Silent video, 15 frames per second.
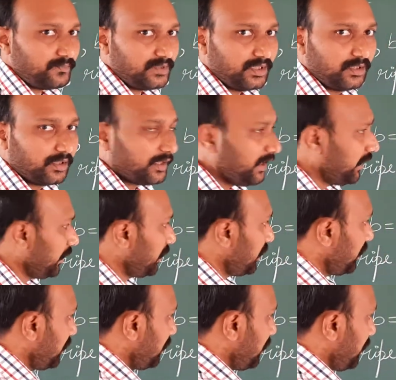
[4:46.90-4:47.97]
Okay.
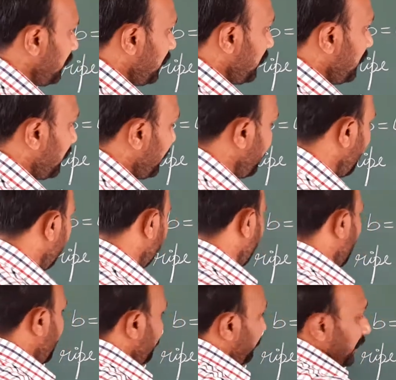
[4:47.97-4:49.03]

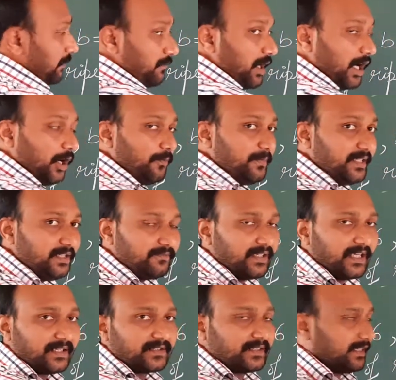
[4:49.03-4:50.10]
From how many we
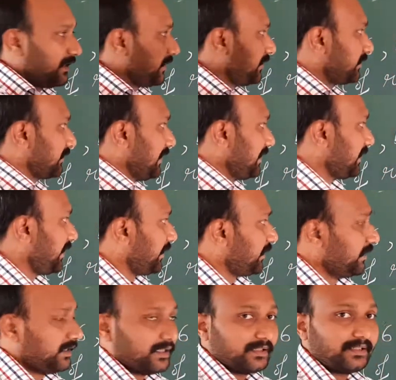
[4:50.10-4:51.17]
are selecting?